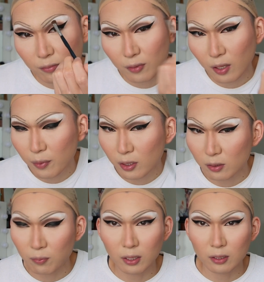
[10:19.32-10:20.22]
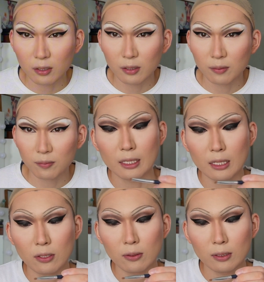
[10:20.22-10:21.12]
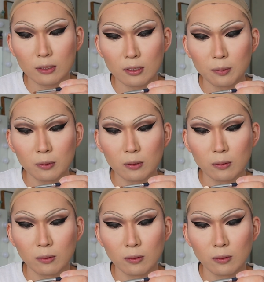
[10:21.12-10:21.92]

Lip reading: I mean, it's blending. Now I'm going